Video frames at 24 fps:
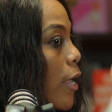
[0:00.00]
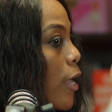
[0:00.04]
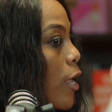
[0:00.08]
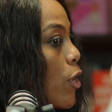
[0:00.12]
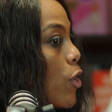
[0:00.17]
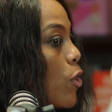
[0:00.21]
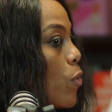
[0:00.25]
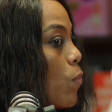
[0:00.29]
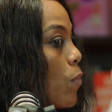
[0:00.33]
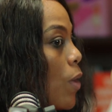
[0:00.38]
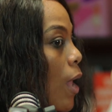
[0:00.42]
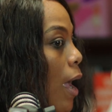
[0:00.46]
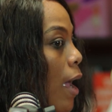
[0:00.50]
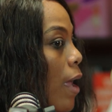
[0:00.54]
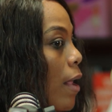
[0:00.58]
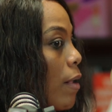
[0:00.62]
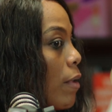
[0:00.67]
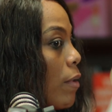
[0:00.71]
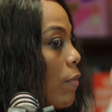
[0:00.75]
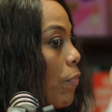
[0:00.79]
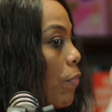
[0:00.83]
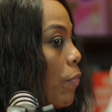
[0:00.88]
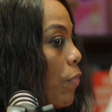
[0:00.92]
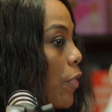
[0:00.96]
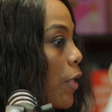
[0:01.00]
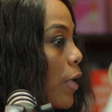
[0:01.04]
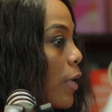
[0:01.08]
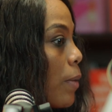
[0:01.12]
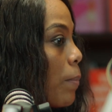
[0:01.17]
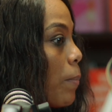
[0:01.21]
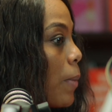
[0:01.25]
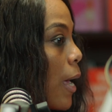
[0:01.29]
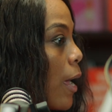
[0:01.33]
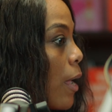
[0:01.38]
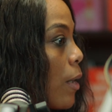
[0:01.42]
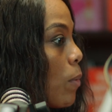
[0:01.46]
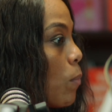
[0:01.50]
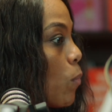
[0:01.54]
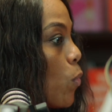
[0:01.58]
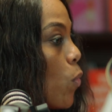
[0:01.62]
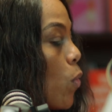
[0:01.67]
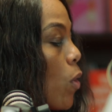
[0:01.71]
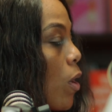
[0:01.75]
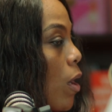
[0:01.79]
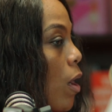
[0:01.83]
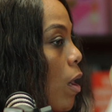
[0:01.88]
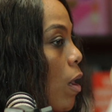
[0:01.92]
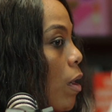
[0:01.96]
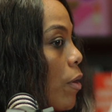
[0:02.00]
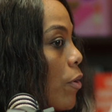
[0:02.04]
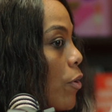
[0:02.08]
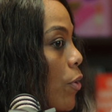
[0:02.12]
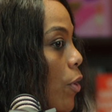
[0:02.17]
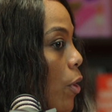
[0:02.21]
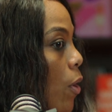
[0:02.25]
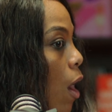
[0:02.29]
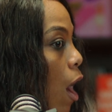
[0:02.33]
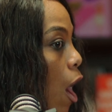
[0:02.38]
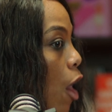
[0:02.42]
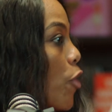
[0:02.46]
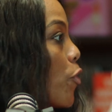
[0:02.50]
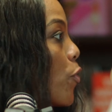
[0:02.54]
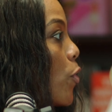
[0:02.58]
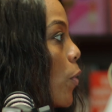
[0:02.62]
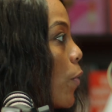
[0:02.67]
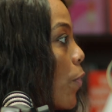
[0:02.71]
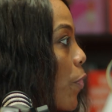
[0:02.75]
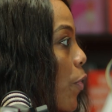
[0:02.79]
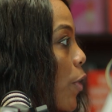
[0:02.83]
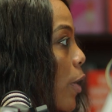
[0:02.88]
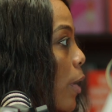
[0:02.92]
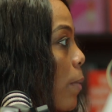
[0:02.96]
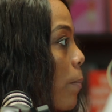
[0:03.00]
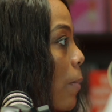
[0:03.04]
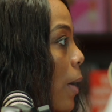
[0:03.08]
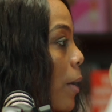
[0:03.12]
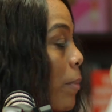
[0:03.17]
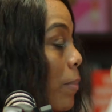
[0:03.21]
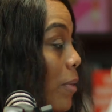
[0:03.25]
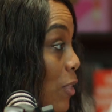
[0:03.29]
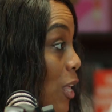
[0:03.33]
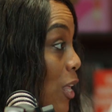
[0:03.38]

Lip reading: can you not think about them, or are you going to think about